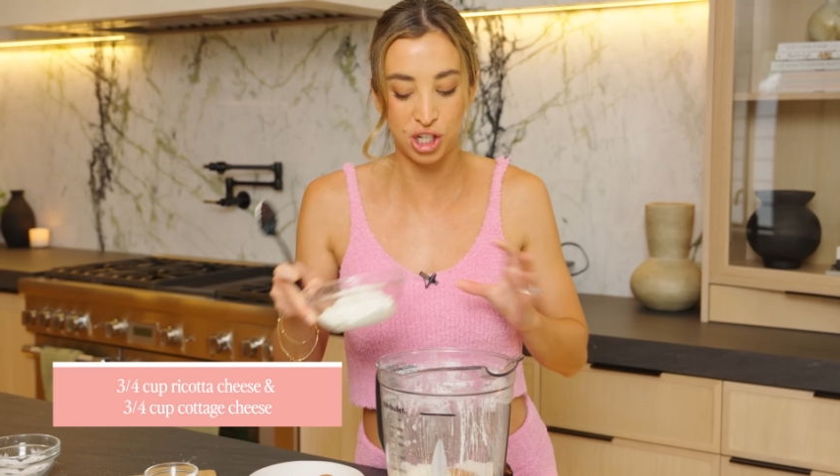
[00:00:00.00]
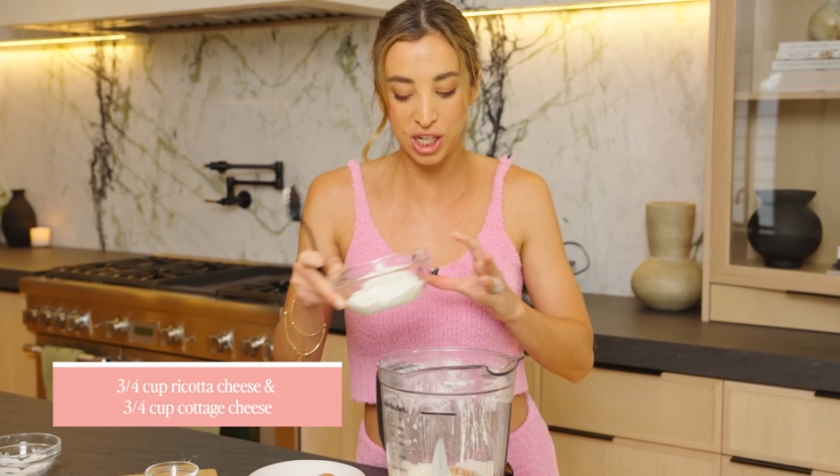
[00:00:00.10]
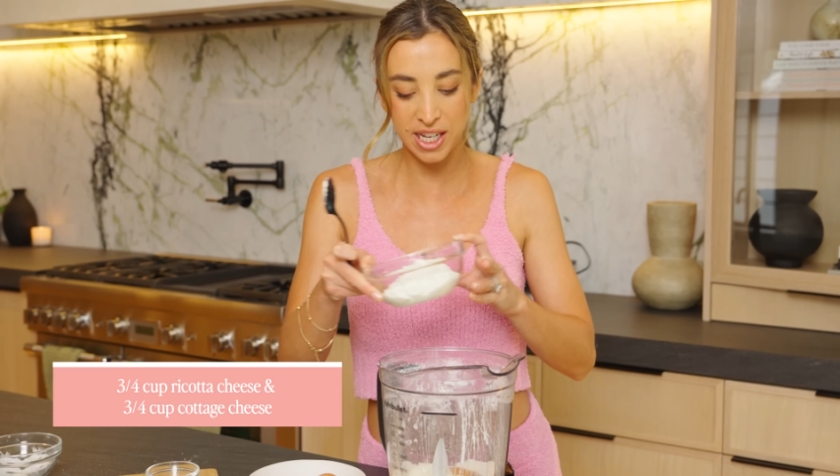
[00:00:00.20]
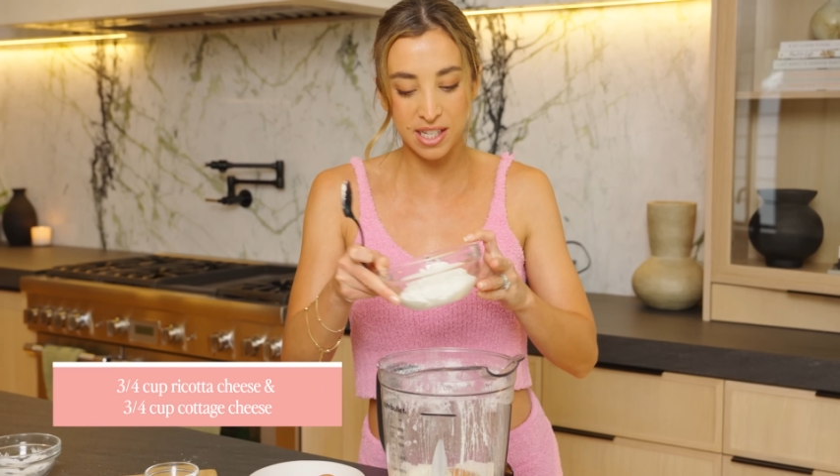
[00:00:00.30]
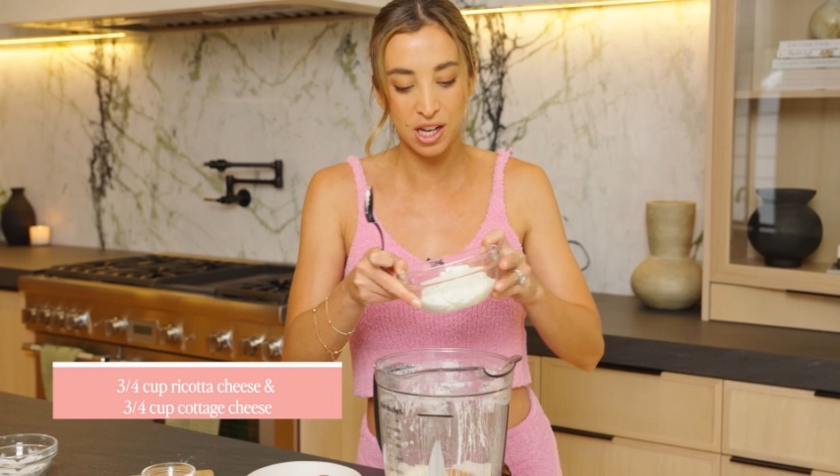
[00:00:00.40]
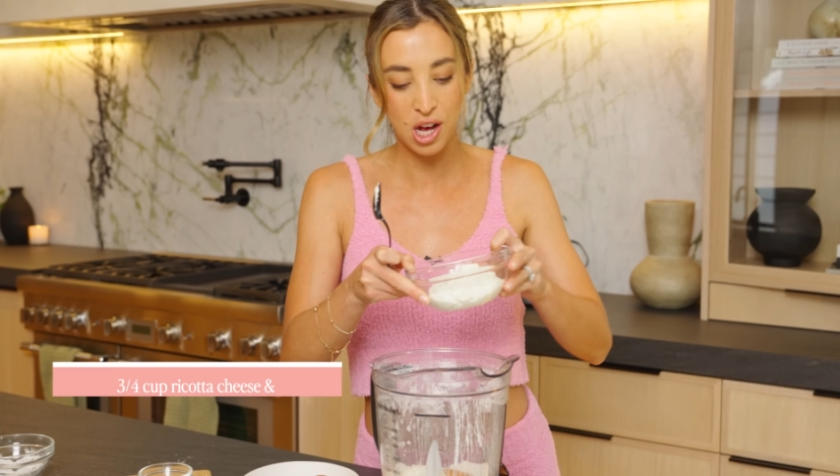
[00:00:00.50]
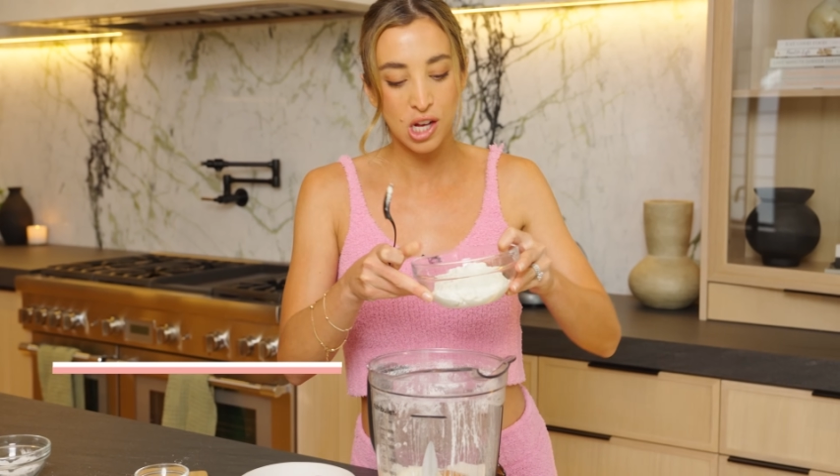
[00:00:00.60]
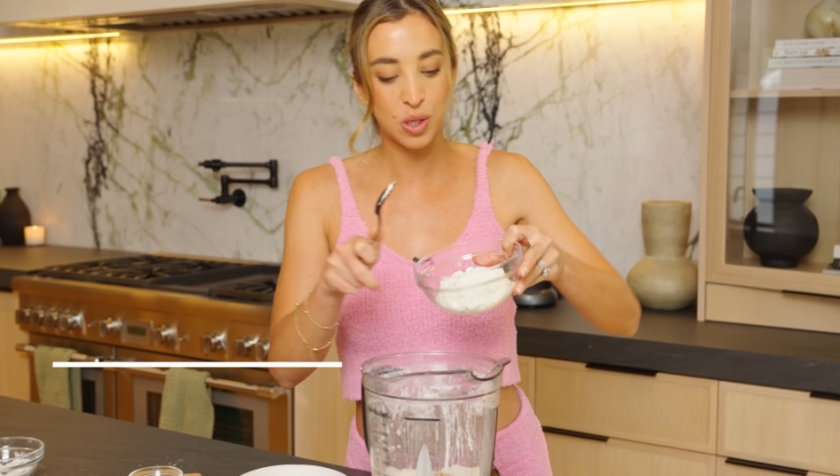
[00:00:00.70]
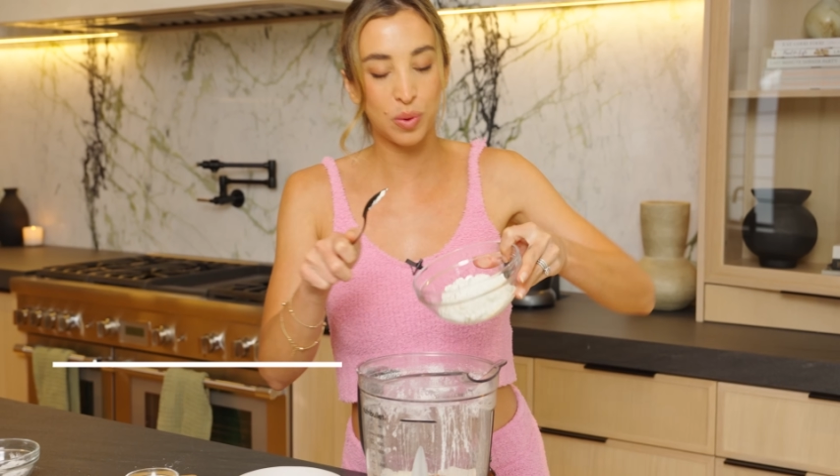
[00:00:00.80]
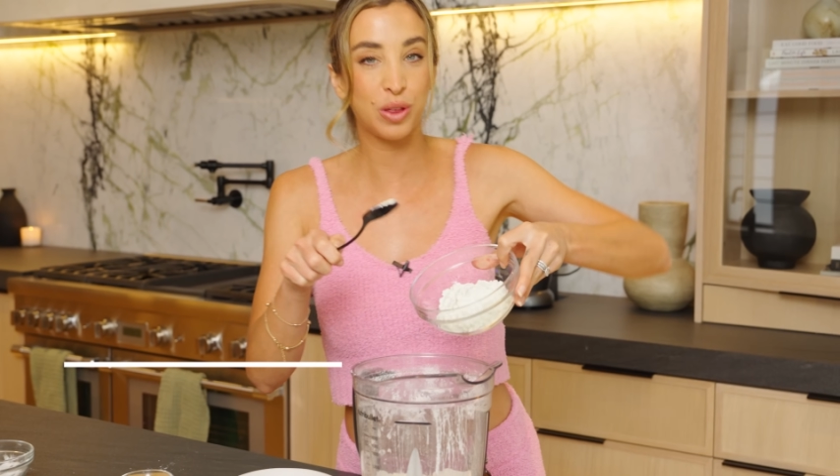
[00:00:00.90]
cheese,
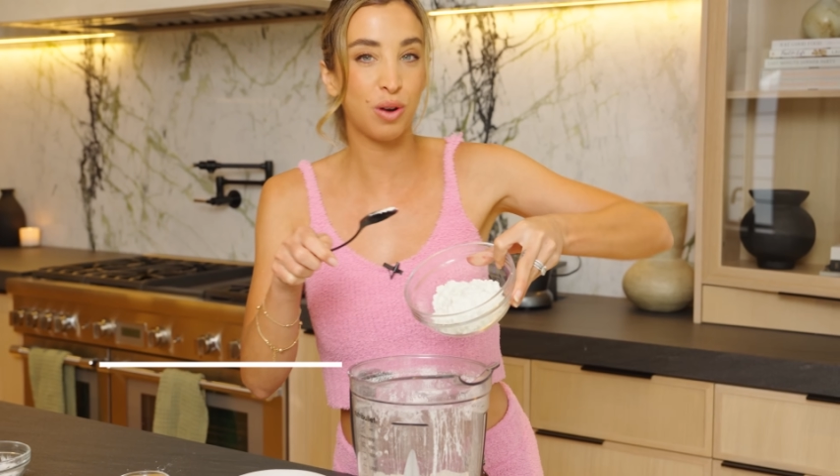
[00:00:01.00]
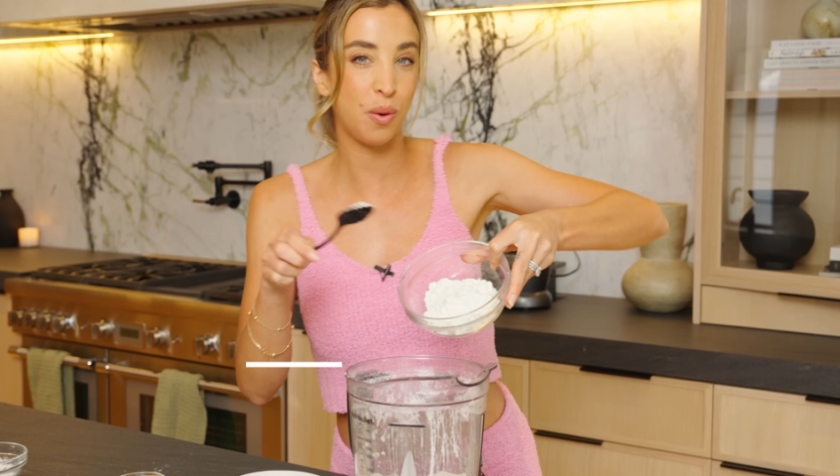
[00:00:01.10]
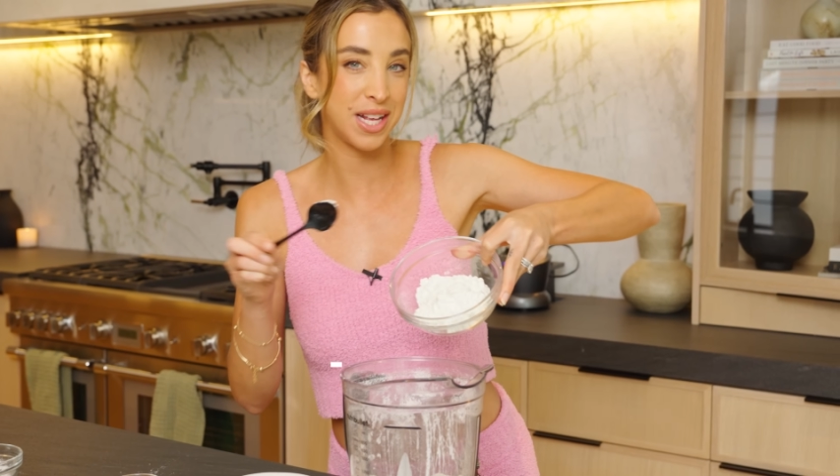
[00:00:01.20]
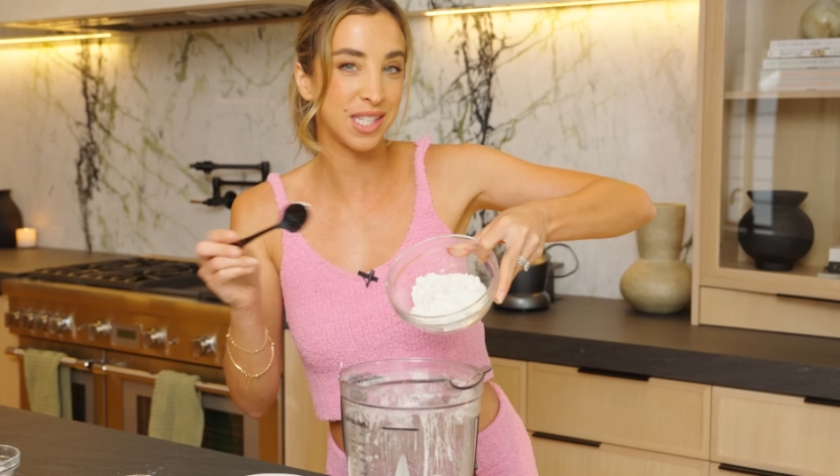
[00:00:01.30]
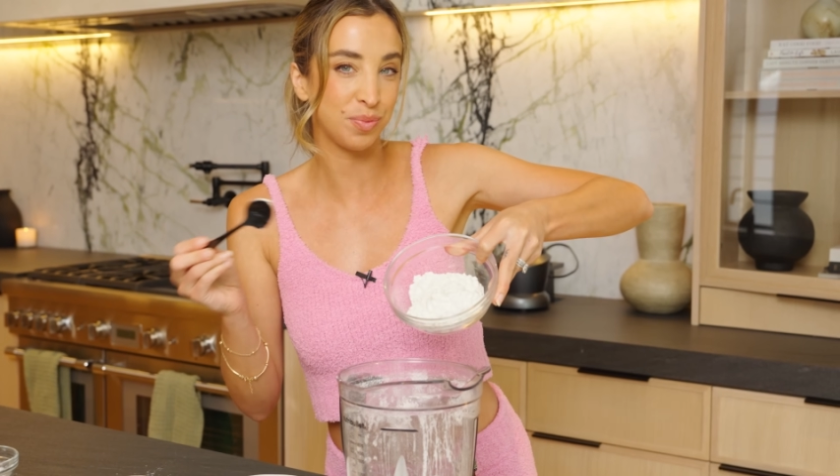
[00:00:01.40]
so we're gonna throw in